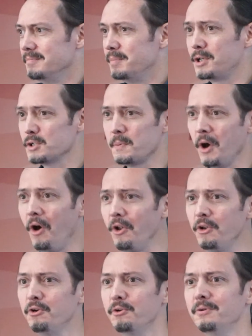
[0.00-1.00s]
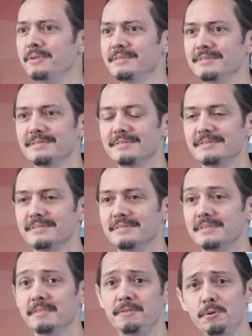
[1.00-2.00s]
Because we all knew
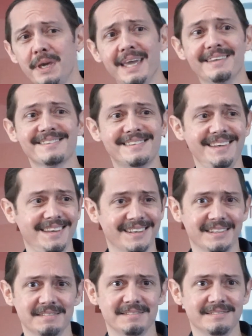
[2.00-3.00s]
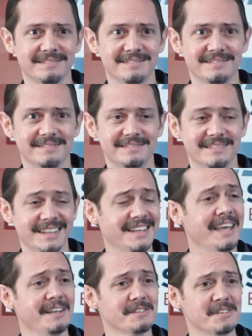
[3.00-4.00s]
if you can't see it, it
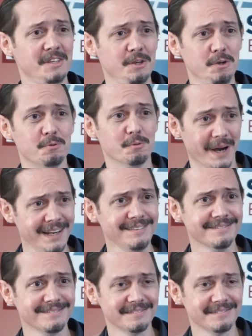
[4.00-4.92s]
can't see you, right?